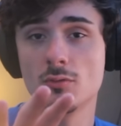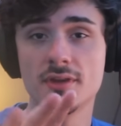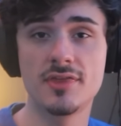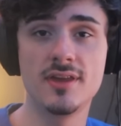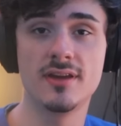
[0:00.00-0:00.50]

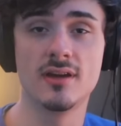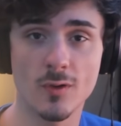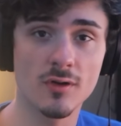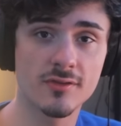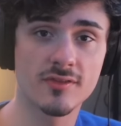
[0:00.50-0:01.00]
with the
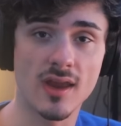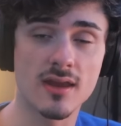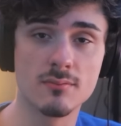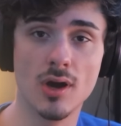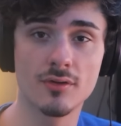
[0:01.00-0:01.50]
first
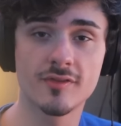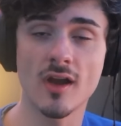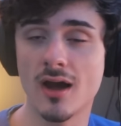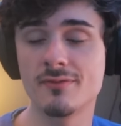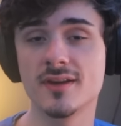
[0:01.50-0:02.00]
and most
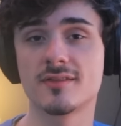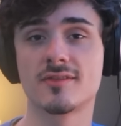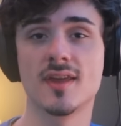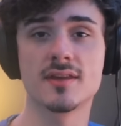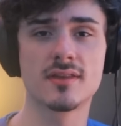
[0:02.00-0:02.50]
obvious
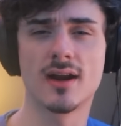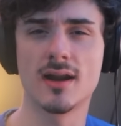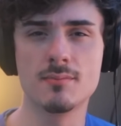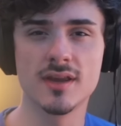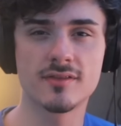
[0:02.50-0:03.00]
thing that
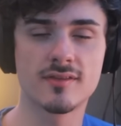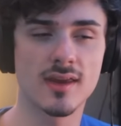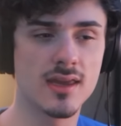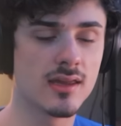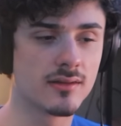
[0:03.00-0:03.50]
I missed
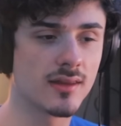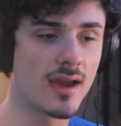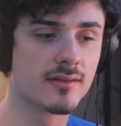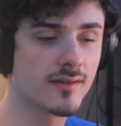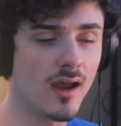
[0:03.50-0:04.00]
in
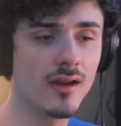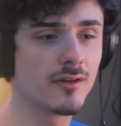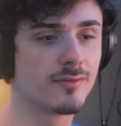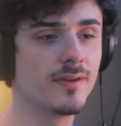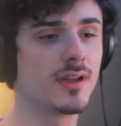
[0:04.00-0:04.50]
that
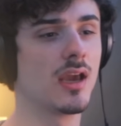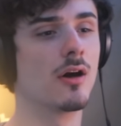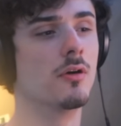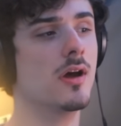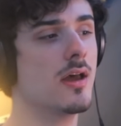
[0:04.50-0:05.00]
entire
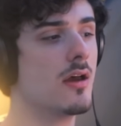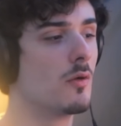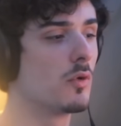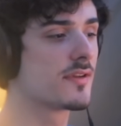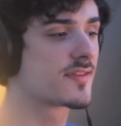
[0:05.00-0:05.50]
video
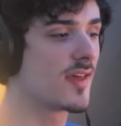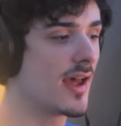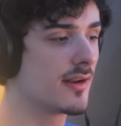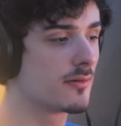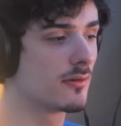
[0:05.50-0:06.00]
was
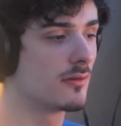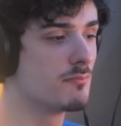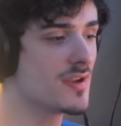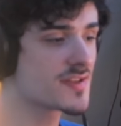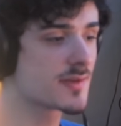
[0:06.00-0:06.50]
that
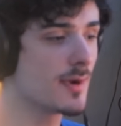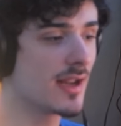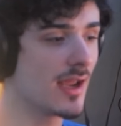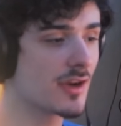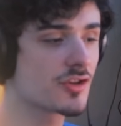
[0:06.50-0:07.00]

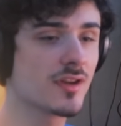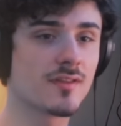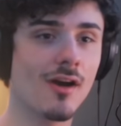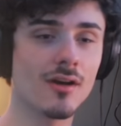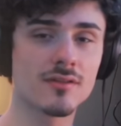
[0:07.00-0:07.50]
Mistman actually
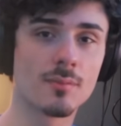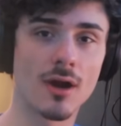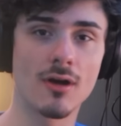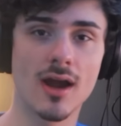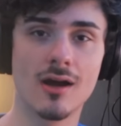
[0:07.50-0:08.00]
talked
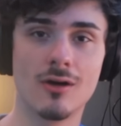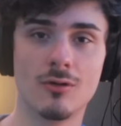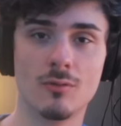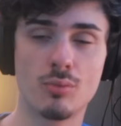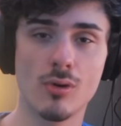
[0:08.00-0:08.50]
about
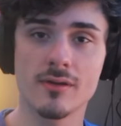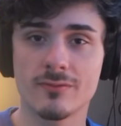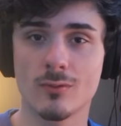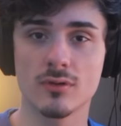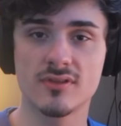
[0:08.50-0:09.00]
how
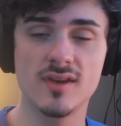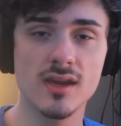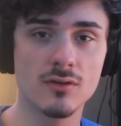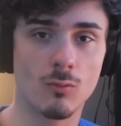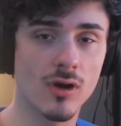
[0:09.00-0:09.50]

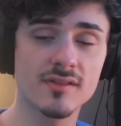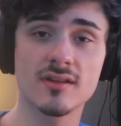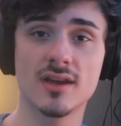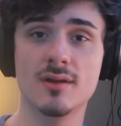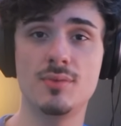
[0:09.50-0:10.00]
0.14
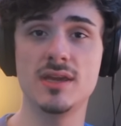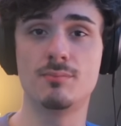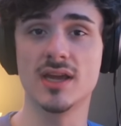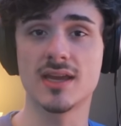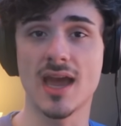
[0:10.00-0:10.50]
wasn't going to be
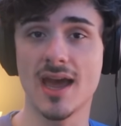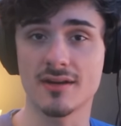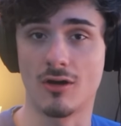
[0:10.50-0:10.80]
big at